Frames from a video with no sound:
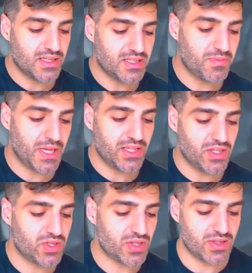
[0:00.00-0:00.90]

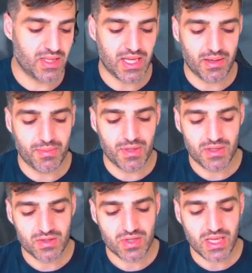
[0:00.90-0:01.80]
banish the Neb
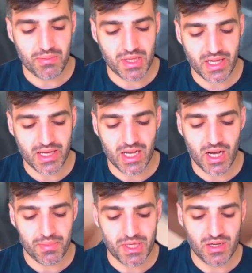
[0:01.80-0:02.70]
to get me a
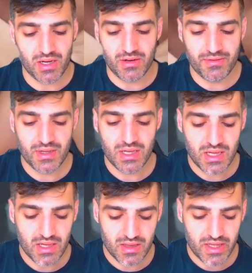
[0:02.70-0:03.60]
copy of
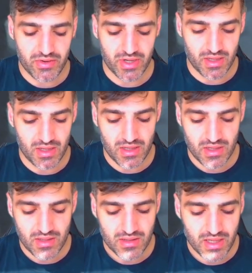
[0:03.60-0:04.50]
Lirin.
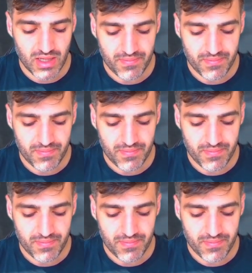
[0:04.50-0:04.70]
Okay,